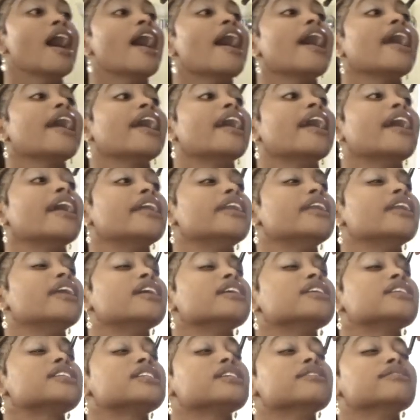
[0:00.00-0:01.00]
And
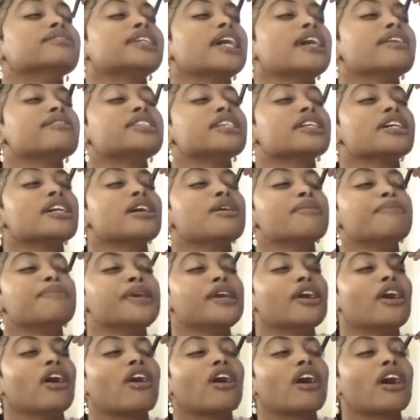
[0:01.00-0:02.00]
sometimes it could
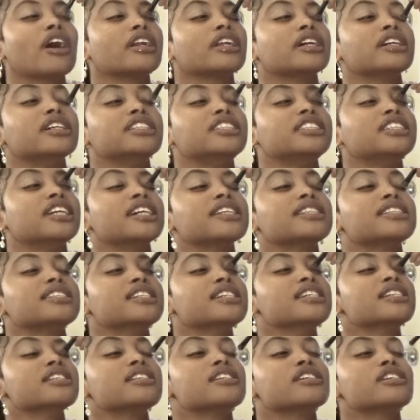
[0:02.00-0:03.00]
be hard
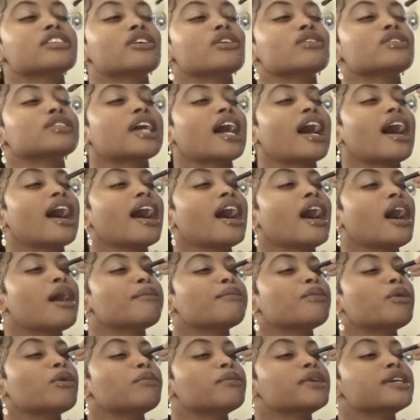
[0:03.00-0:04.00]
adjusting to those
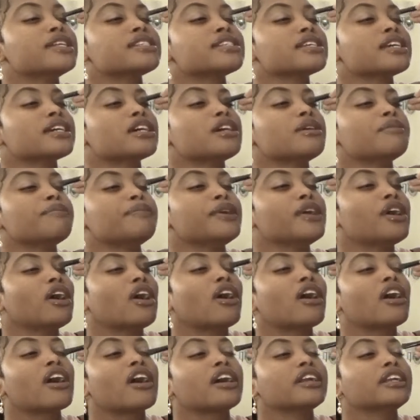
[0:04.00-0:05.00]
aha moments. It could be
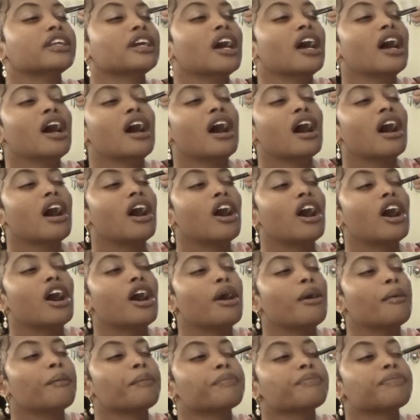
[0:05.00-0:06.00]
hard
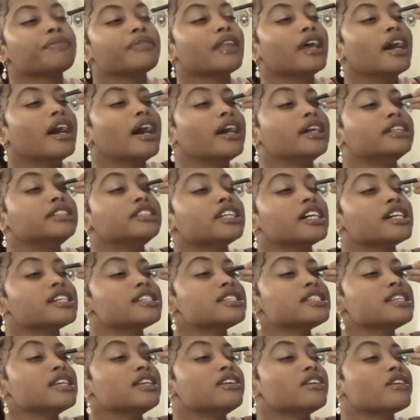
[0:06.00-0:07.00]

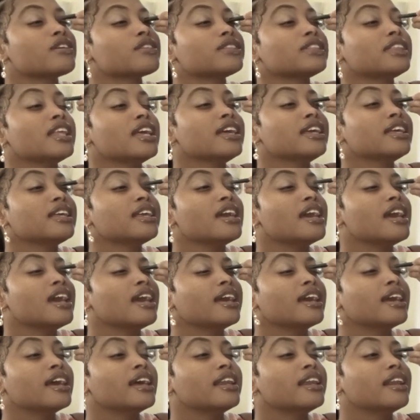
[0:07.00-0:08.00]
adjusting your
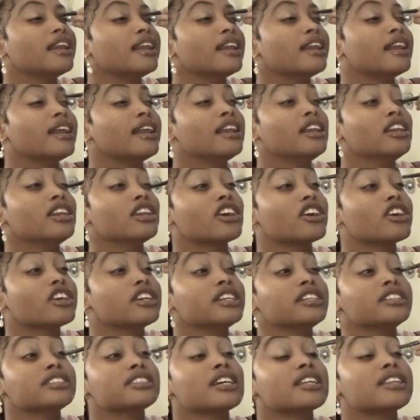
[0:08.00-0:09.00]
thinking and
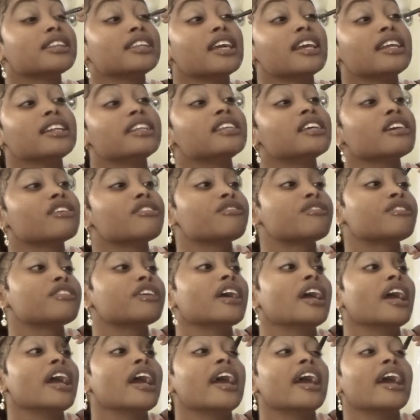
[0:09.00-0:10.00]
learning to think
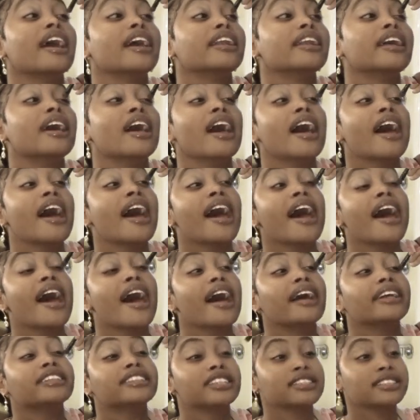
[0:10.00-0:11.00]
different and
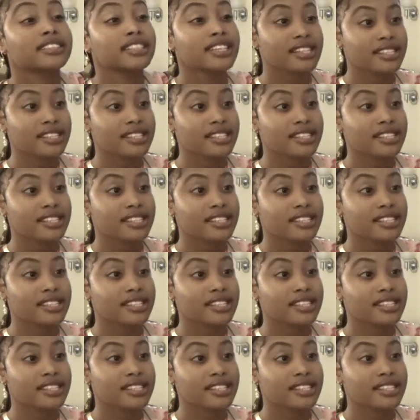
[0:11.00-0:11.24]
just